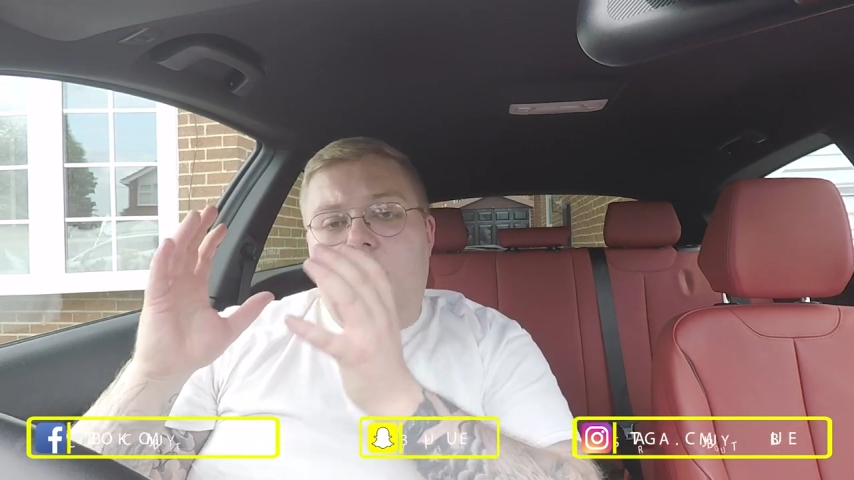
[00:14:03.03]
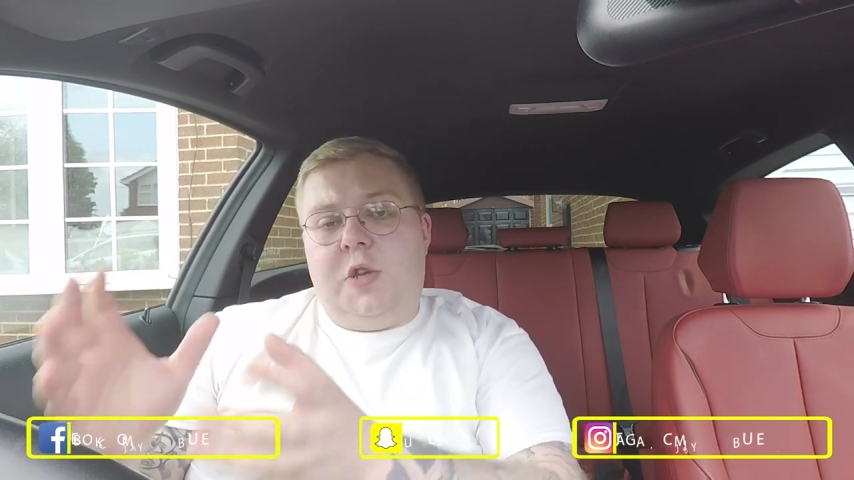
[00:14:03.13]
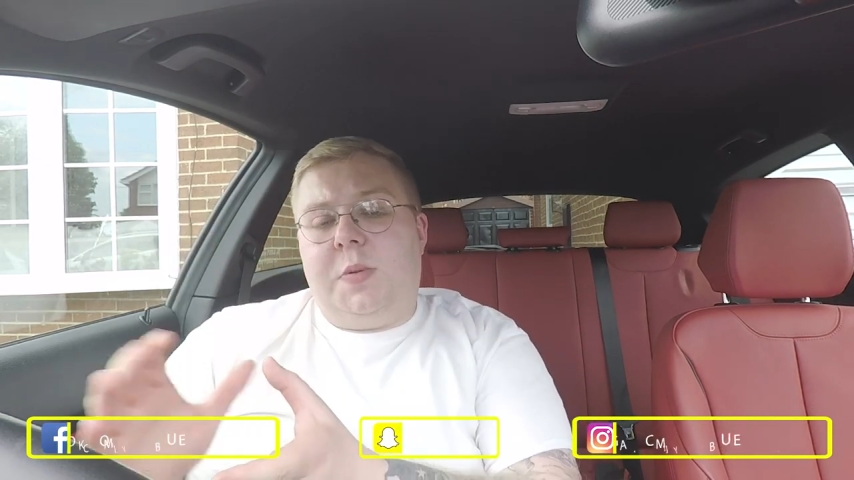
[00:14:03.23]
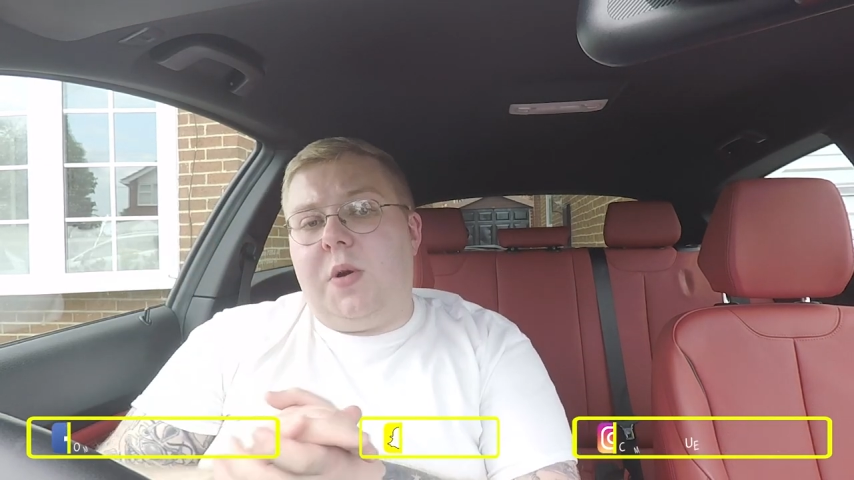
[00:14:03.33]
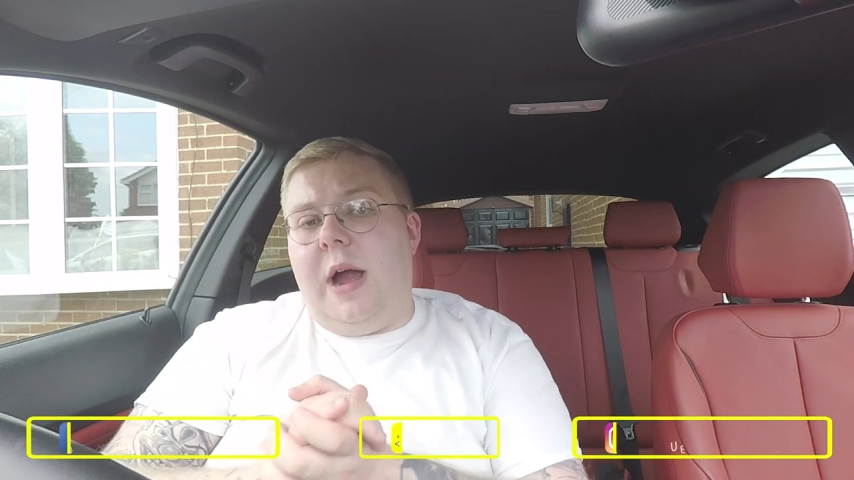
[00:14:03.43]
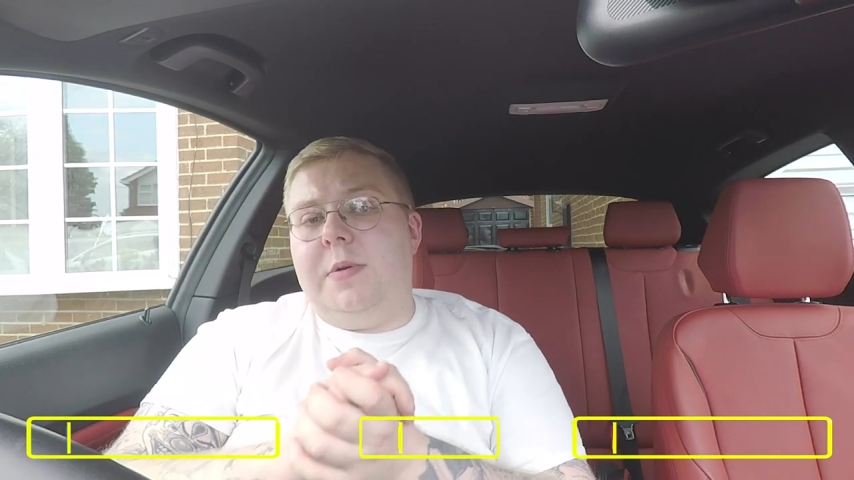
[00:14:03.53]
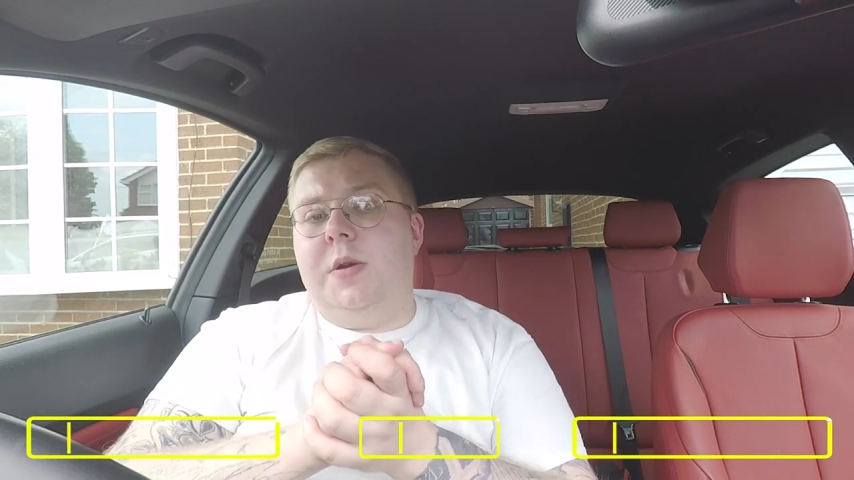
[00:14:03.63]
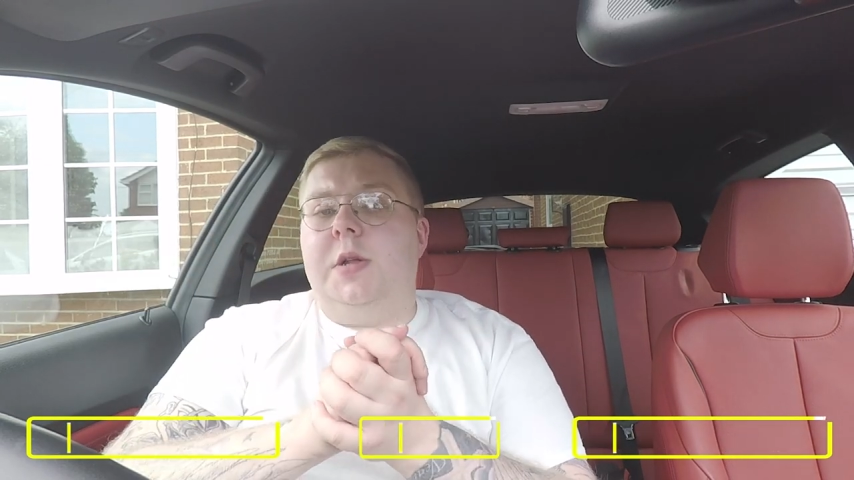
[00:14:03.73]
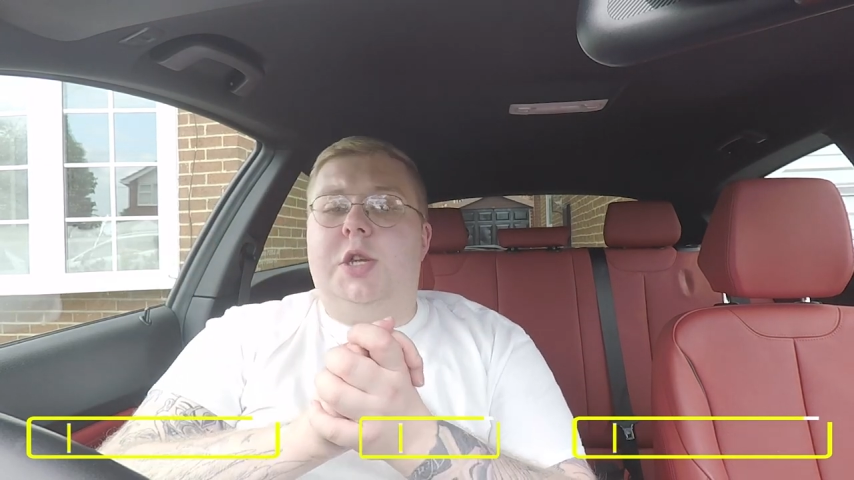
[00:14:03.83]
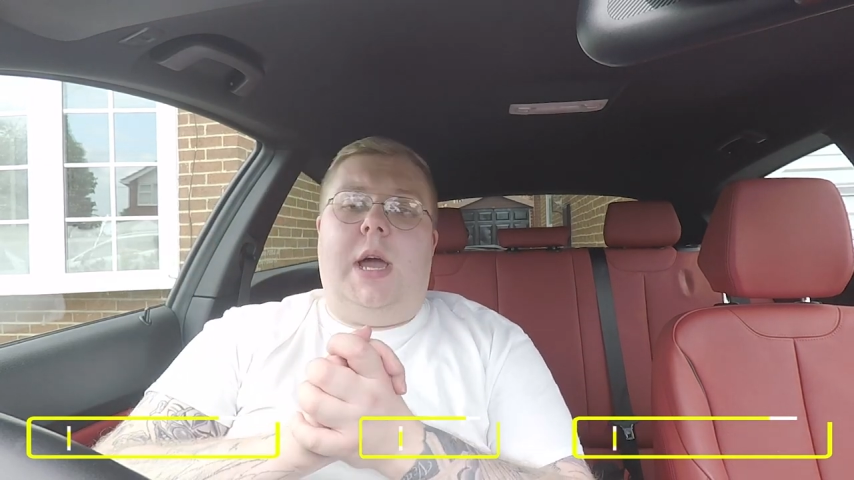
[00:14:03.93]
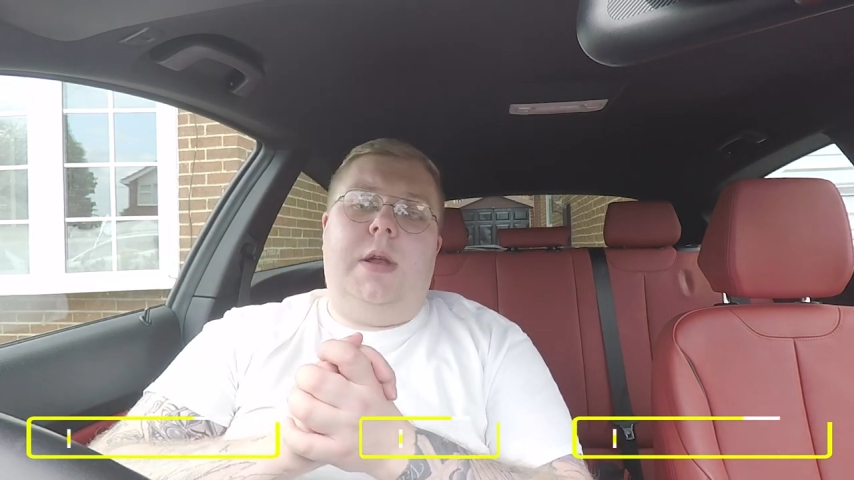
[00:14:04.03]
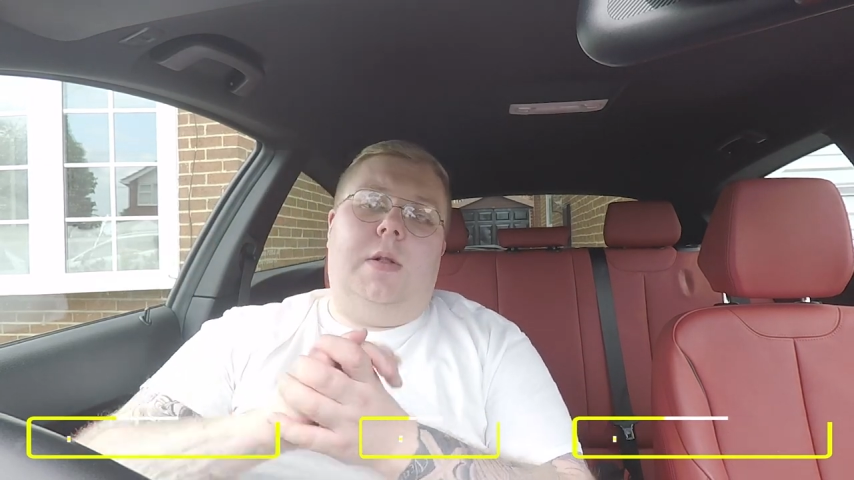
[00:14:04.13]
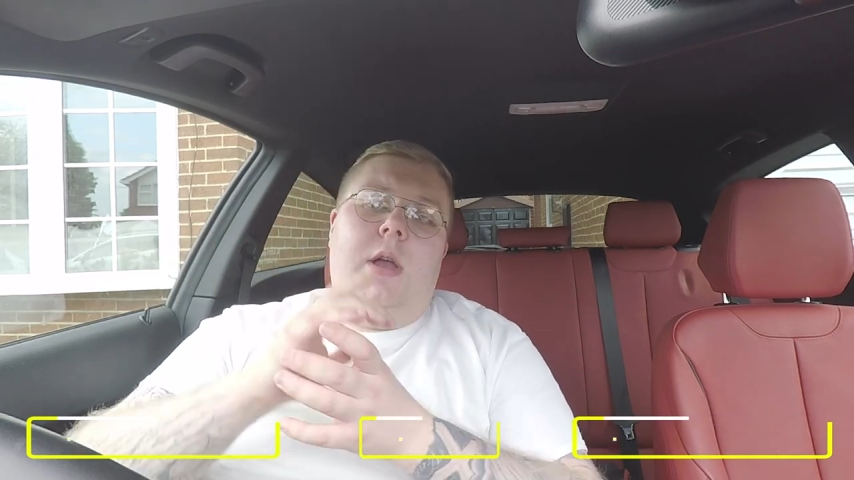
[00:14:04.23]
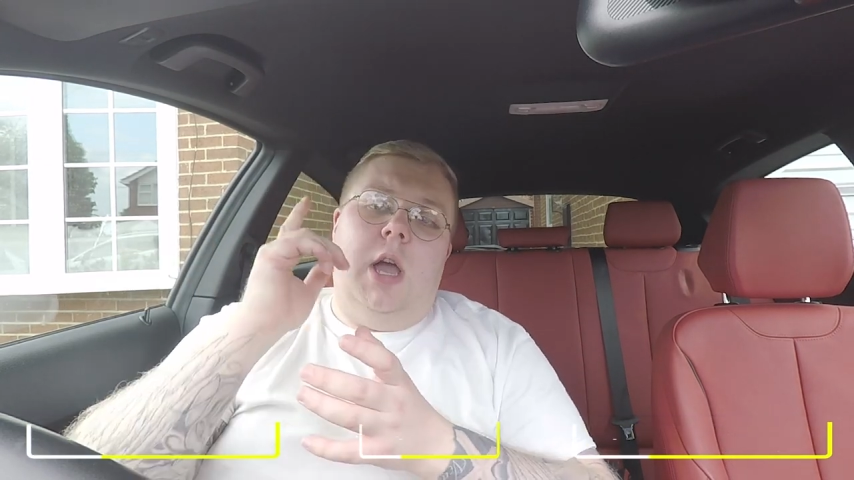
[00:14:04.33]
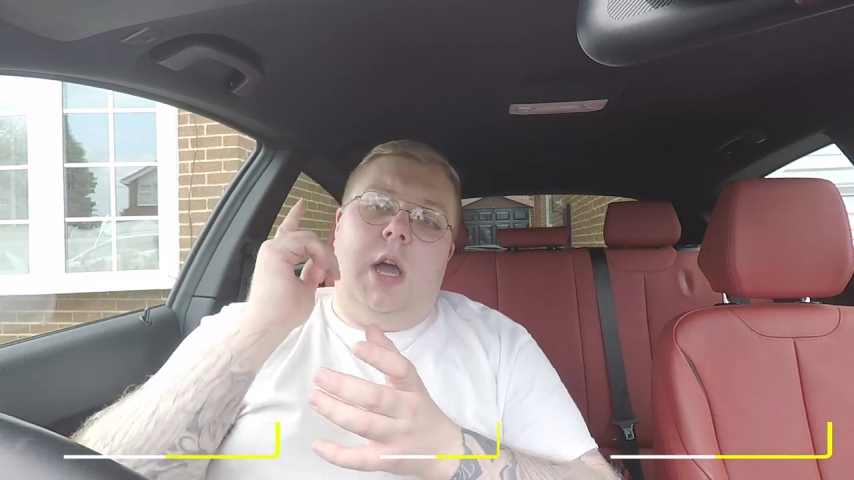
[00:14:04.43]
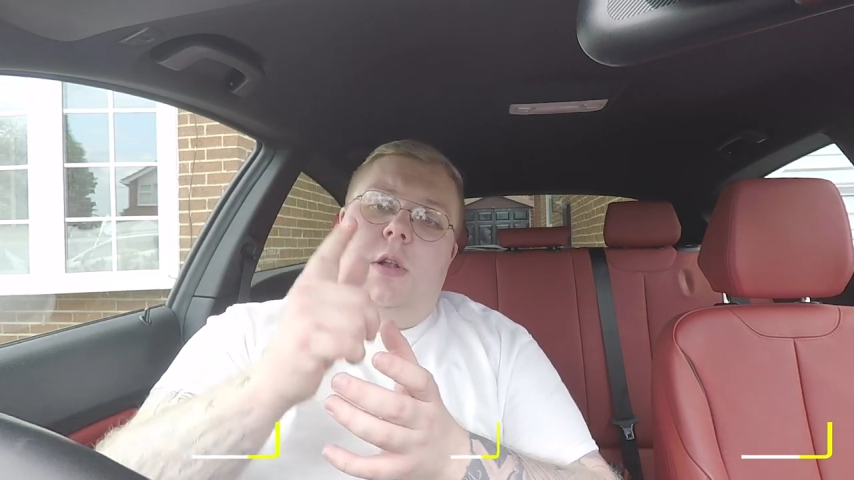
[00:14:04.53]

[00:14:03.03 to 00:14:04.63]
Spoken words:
subscribe to the channel, and